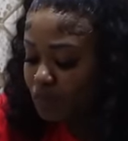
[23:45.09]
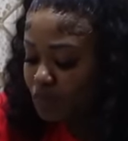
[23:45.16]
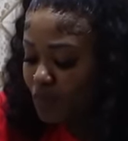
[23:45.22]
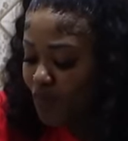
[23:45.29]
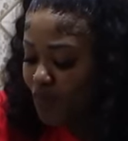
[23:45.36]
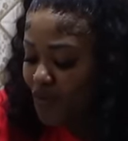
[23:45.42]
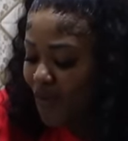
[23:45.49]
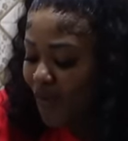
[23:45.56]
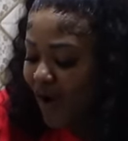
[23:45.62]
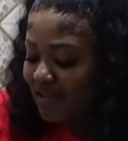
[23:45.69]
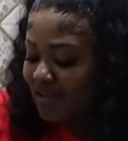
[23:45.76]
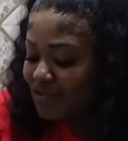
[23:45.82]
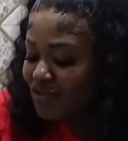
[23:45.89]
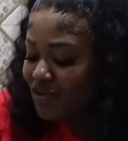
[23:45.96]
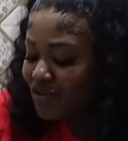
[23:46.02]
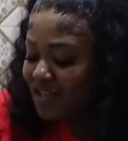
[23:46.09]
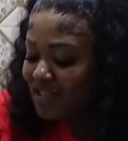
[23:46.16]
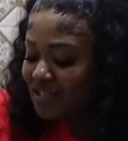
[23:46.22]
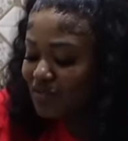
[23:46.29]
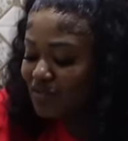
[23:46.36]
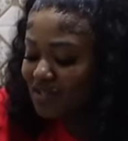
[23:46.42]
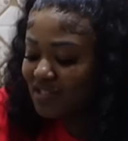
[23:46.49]
Hmm, I didn't know that
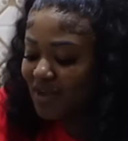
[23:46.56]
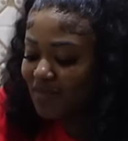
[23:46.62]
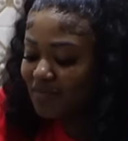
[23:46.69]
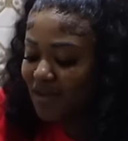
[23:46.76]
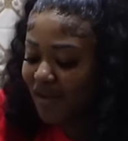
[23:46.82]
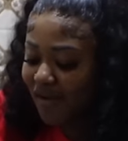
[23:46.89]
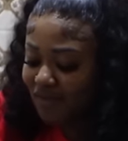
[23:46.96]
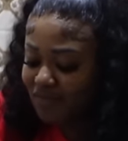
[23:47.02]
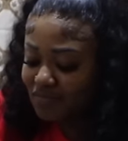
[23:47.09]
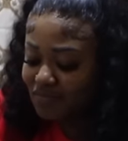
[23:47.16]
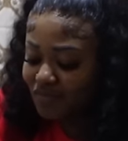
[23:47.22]
this was something.